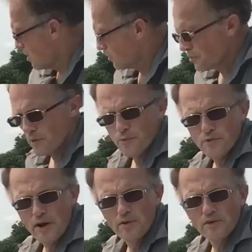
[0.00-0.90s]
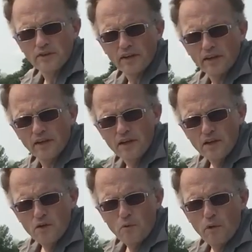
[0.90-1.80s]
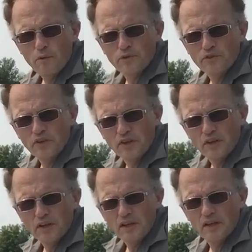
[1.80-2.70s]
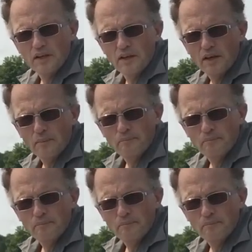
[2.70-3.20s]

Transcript: long-term droughts like what we're seeing in